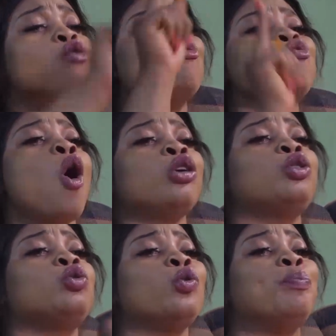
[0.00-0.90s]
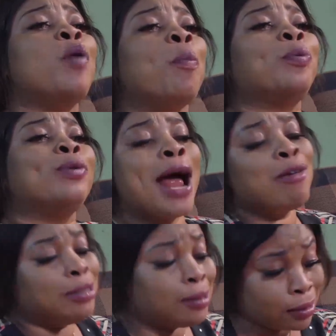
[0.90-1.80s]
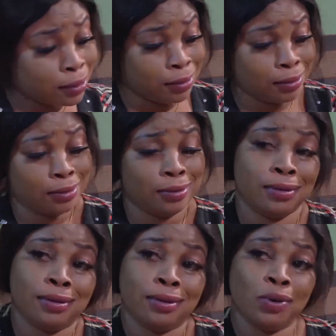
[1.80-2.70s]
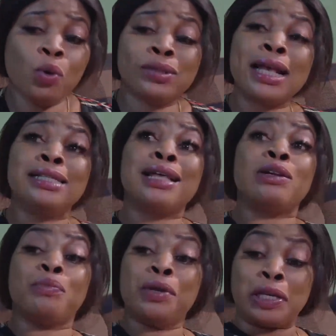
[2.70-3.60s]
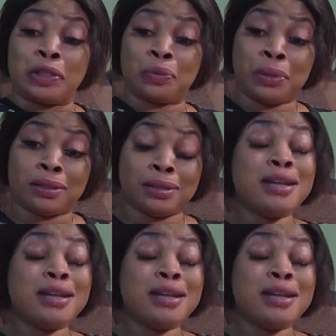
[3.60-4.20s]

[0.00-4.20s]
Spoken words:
Road to popularity. Who says stardom not a sweet?